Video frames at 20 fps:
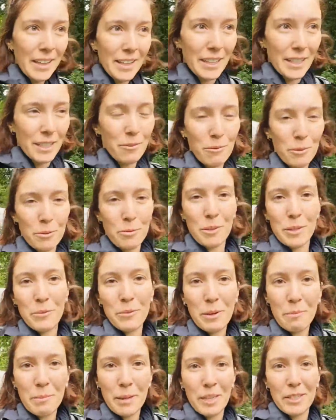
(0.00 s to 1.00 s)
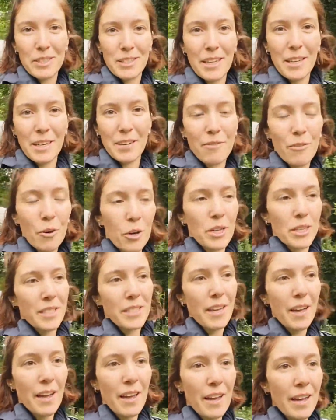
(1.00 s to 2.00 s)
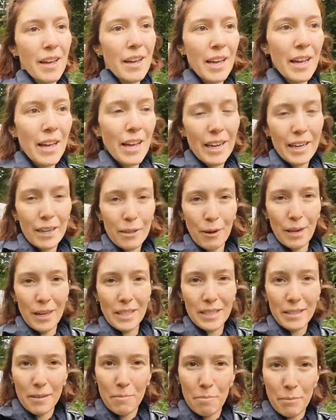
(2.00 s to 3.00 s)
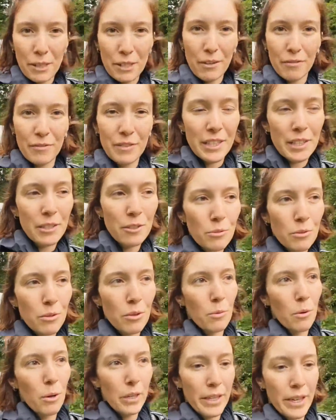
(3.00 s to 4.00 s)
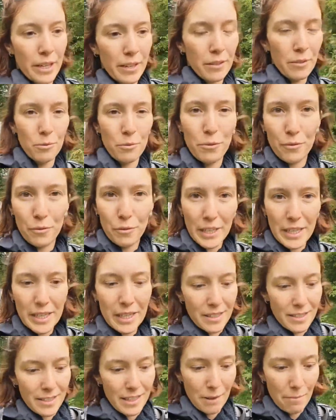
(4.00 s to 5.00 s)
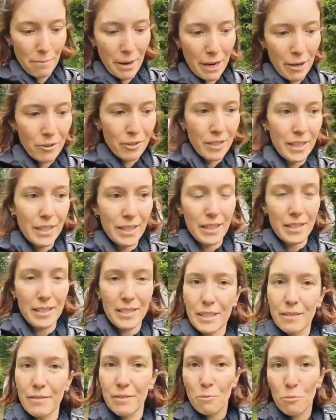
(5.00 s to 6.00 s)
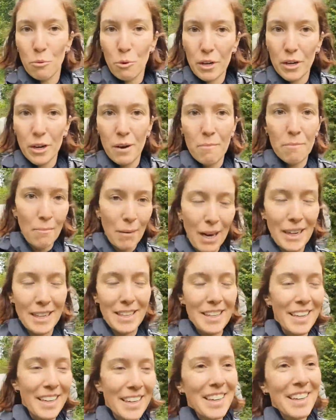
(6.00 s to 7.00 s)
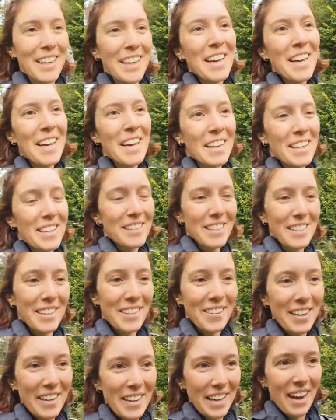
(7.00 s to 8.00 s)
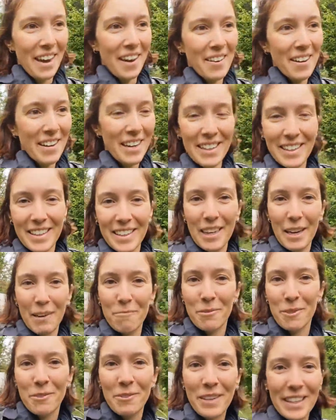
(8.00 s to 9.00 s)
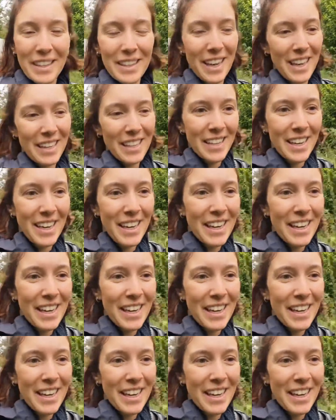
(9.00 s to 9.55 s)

that's what we're doing because that avoids quite a bit of detour walking through fields, and apparently that's even more muddy. So I think I'm doing that.